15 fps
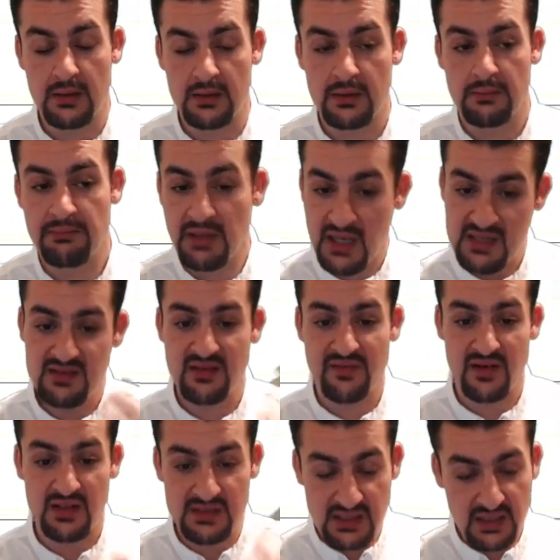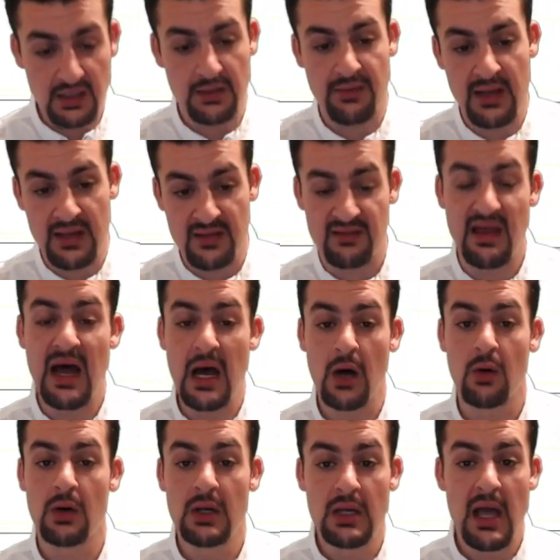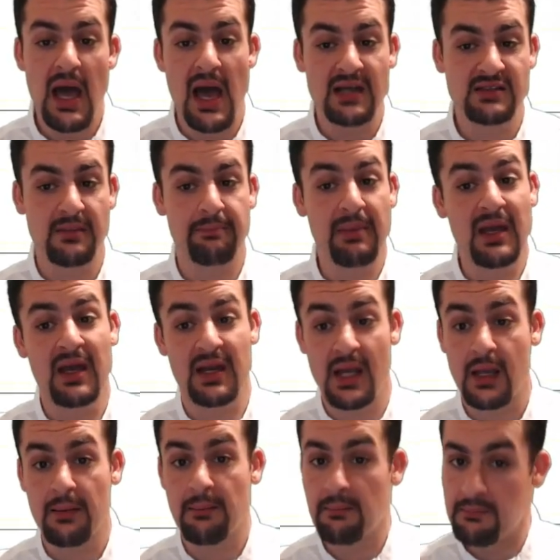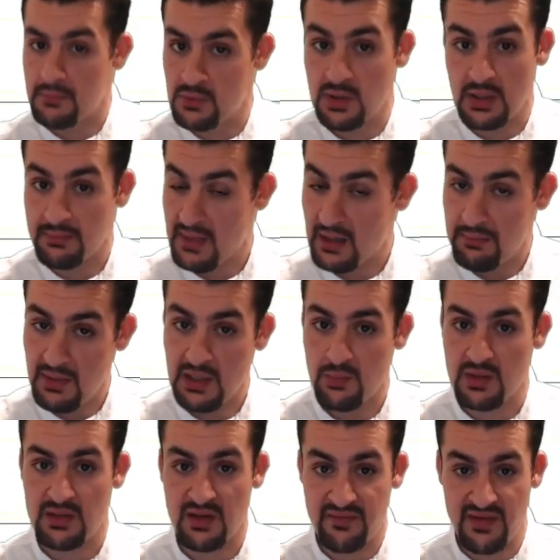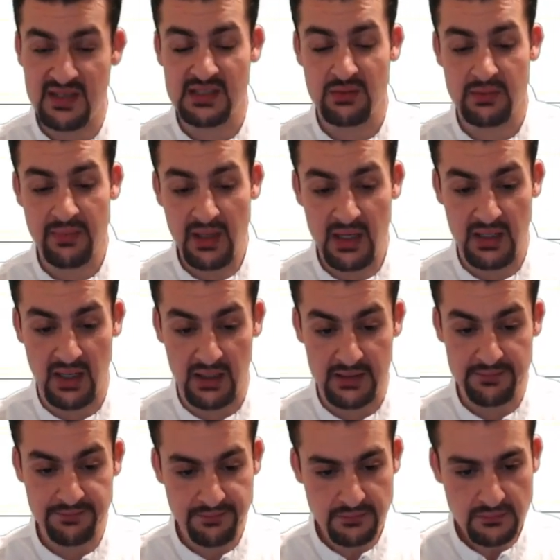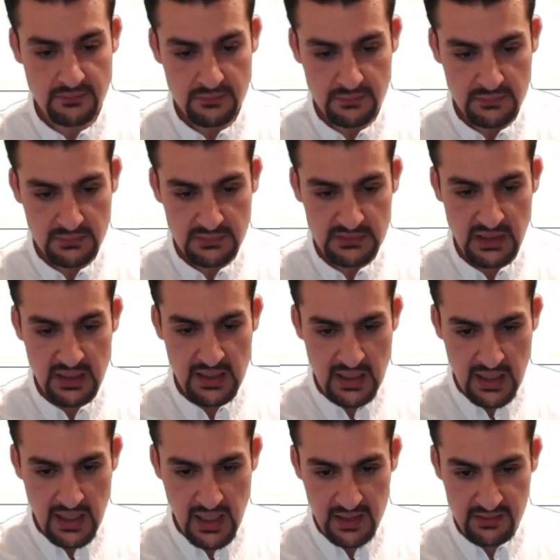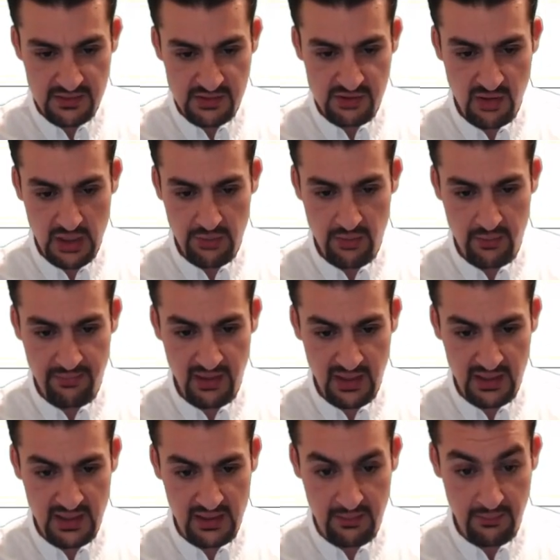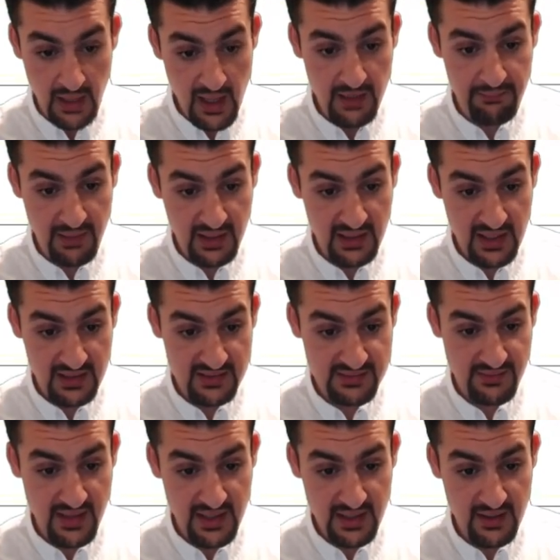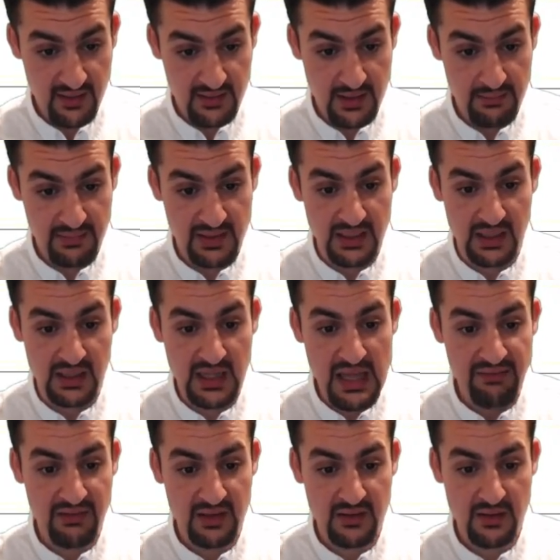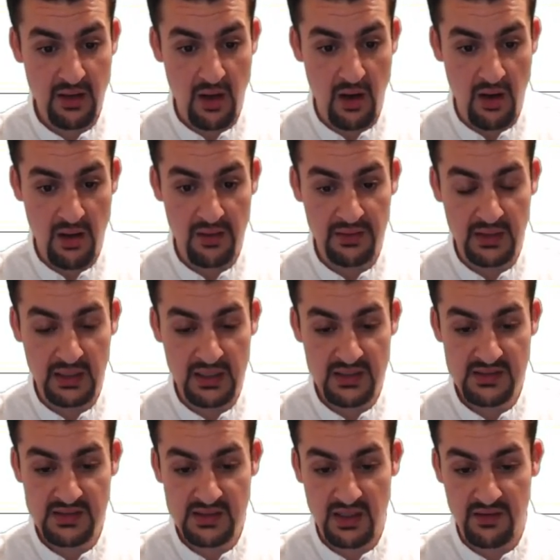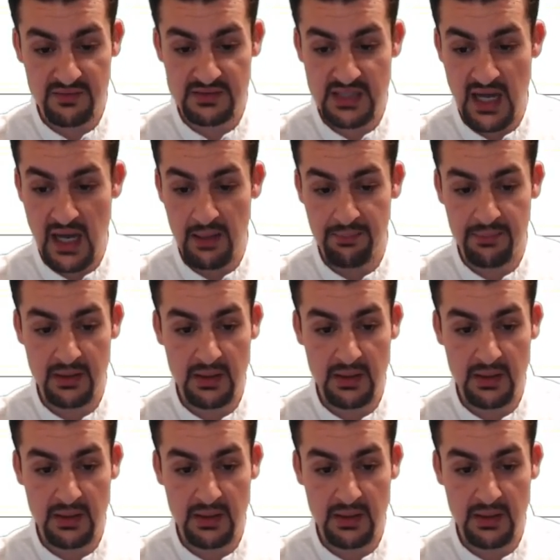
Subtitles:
because of the volatility rate, is how actually Bitconnect, you can make money with investing with Bitconnect. And to show you where Bitconnect is right here, number 11 on the list of top